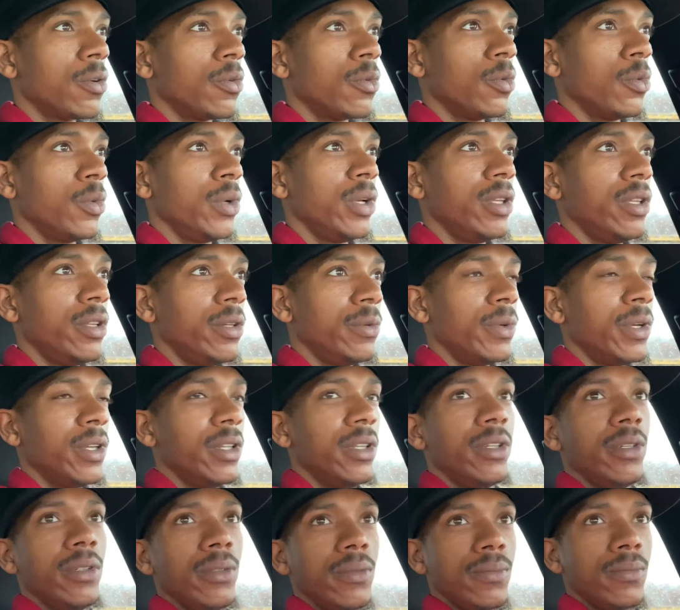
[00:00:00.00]
really,
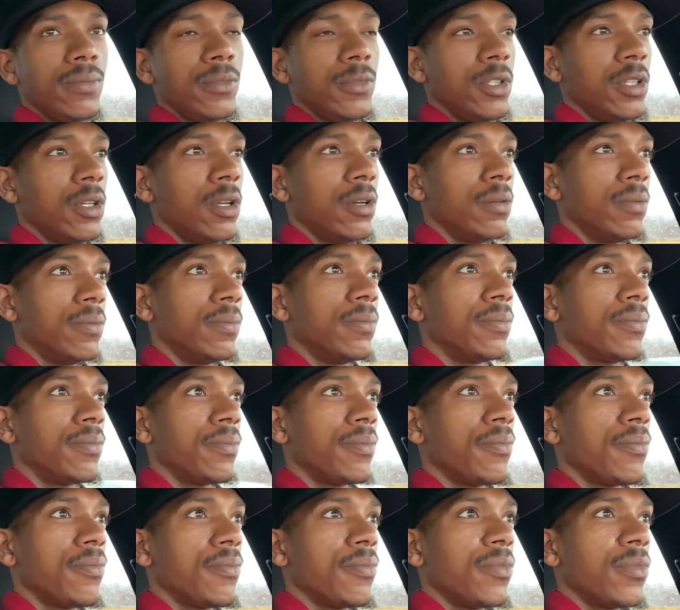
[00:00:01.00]
really, you know,
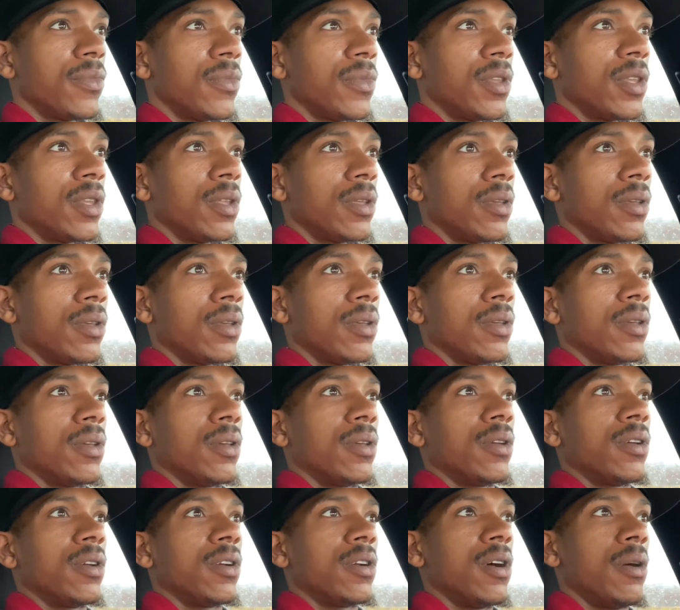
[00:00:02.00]

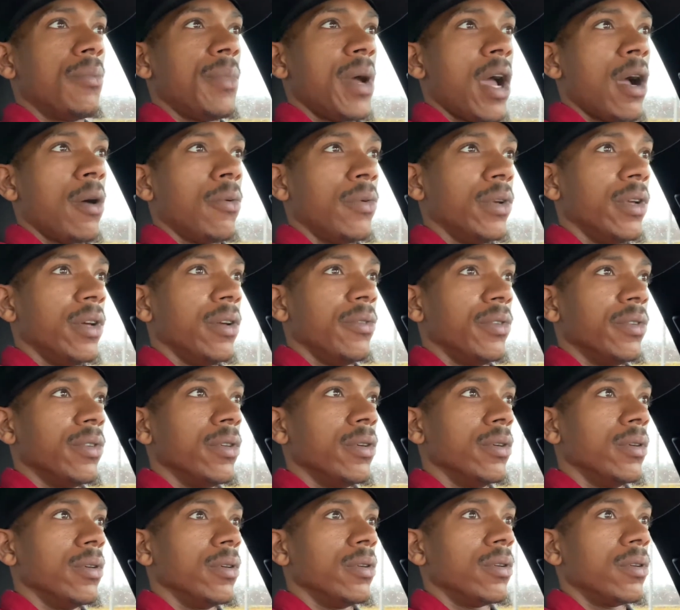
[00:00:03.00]
come out with
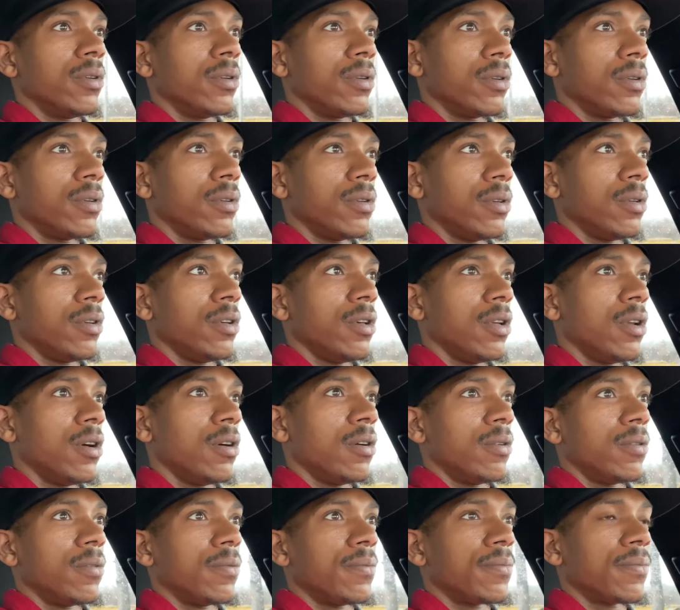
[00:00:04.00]
everything, you
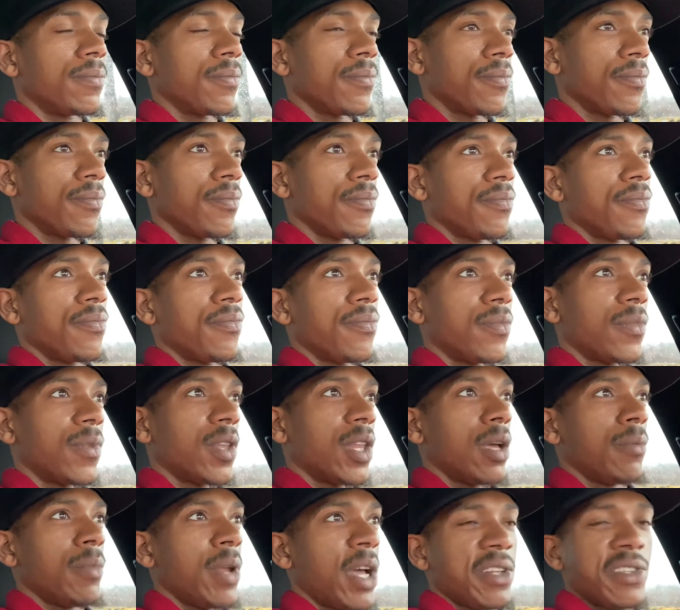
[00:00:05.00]
know.
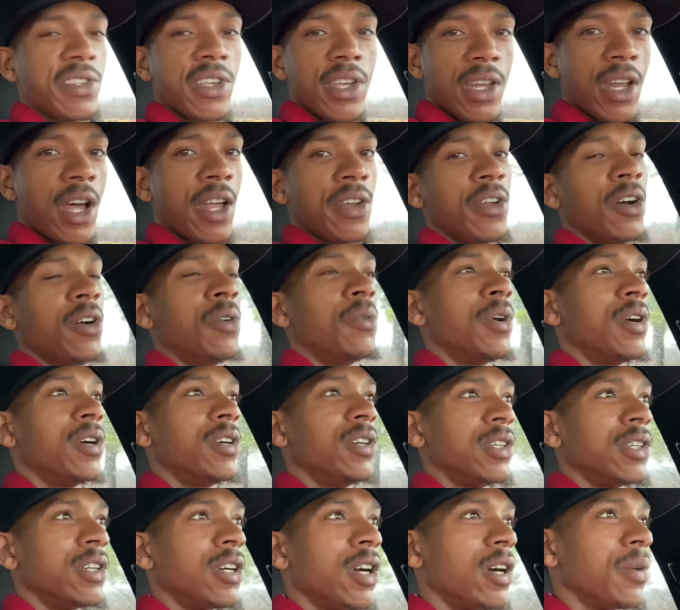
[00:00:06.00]
I'm not saying I don't
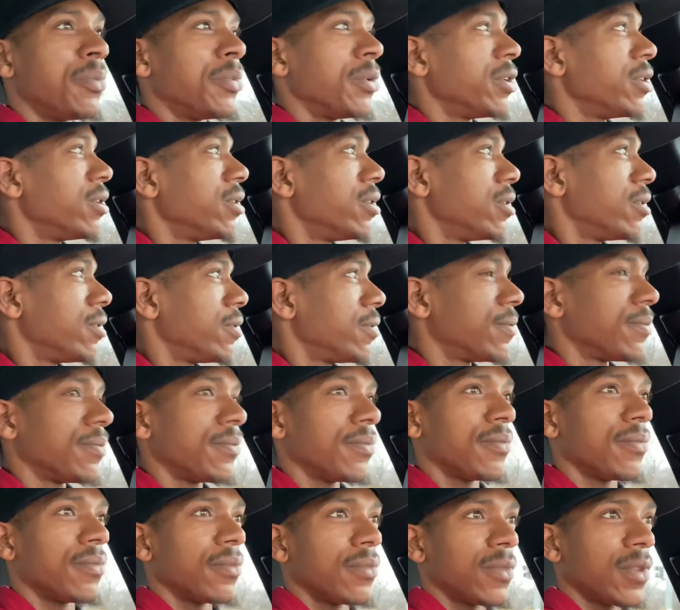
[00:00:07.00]
want her company.
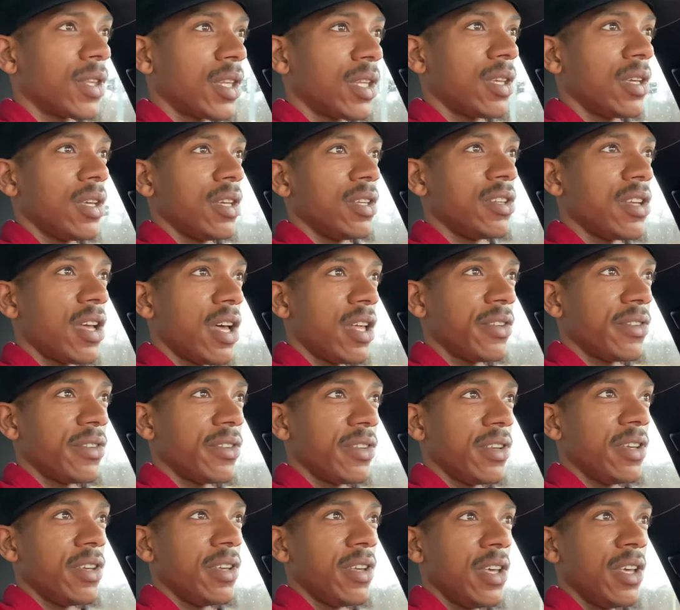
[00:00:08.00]

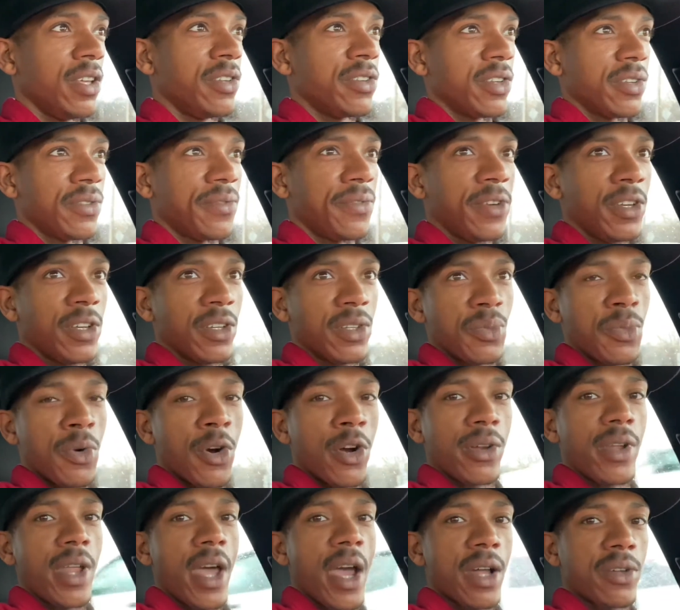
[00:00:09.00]
It just feels
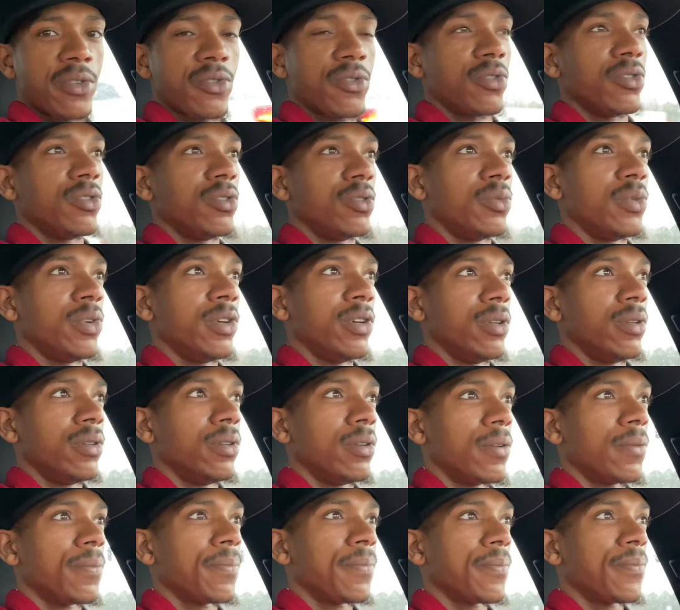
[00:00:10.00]
more natural
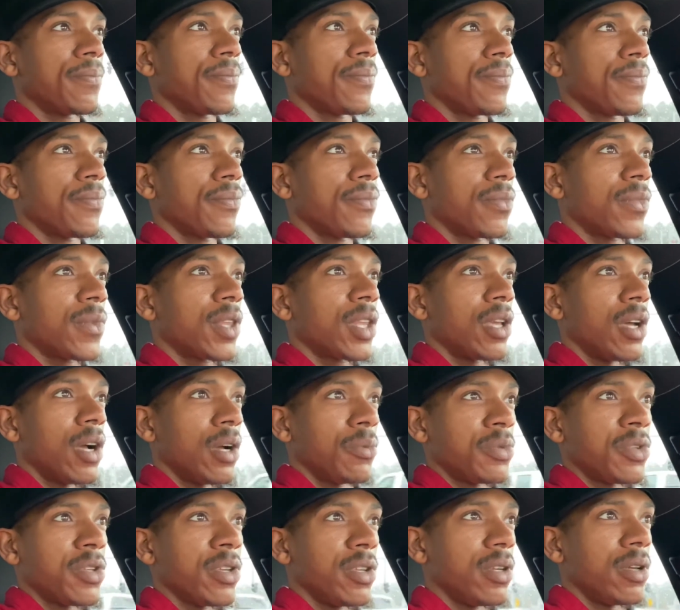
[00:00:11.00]
when
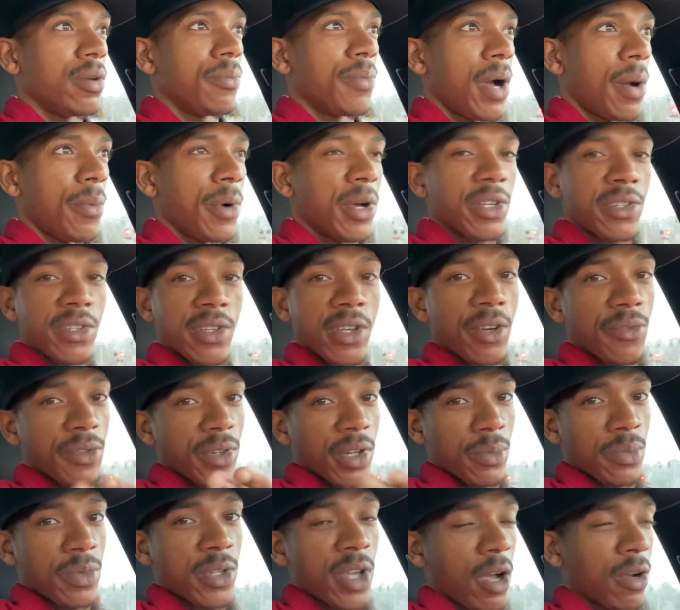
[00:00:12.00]
I'm sitting here by myself
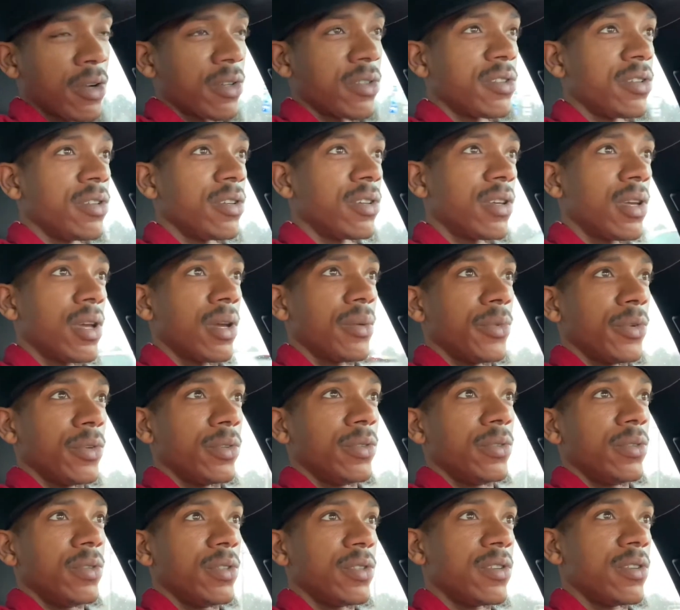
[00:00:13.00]
and I'm talking to the camera,
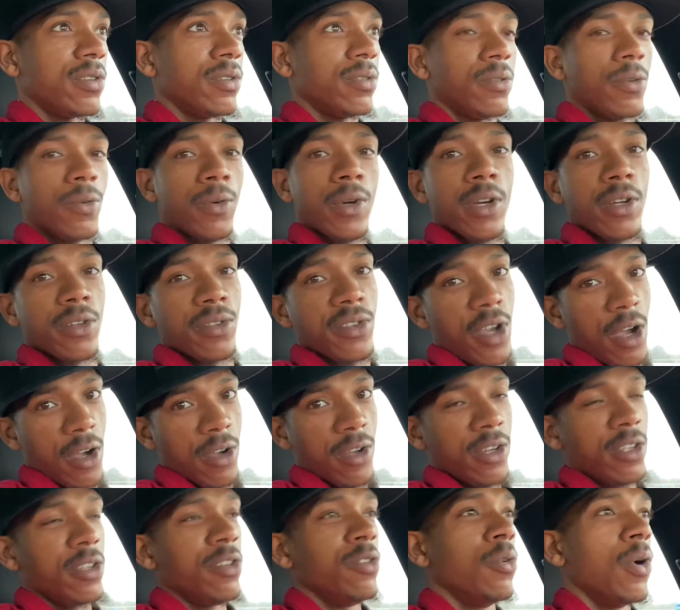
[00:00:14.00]
which is the way I'm
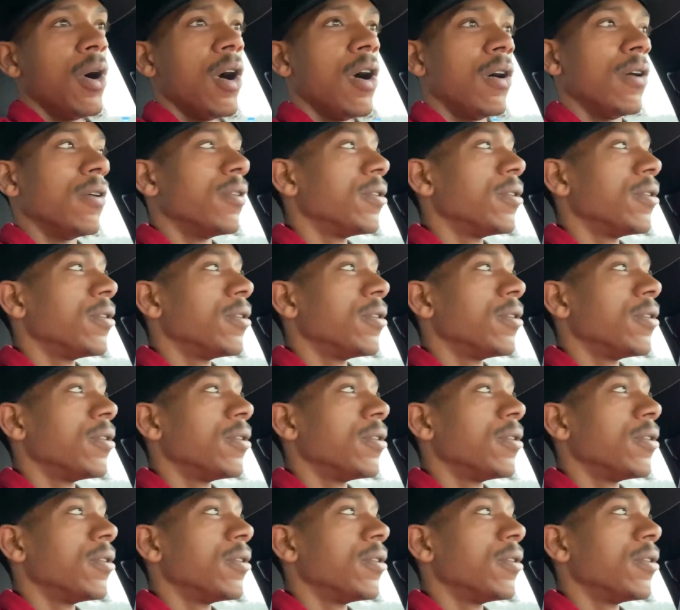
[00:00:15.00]
talking to you all.